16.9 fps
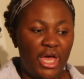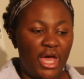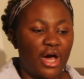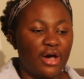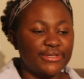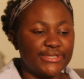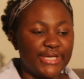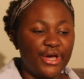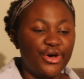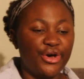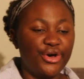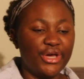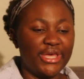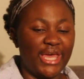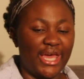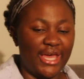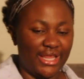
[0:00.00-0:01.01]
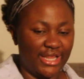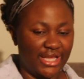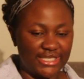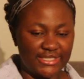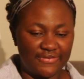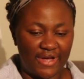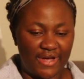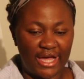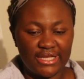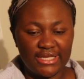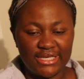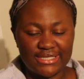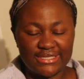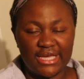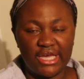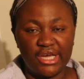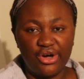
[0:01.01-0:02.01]
I was like, oh, okay, that's fine.
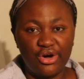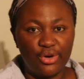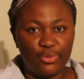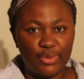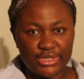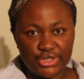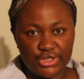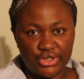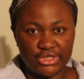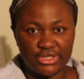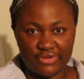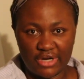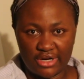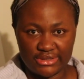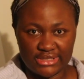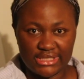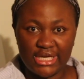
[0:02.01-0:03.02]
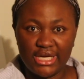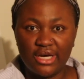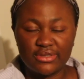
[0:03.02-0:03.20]
He's like, oh, what's good around here?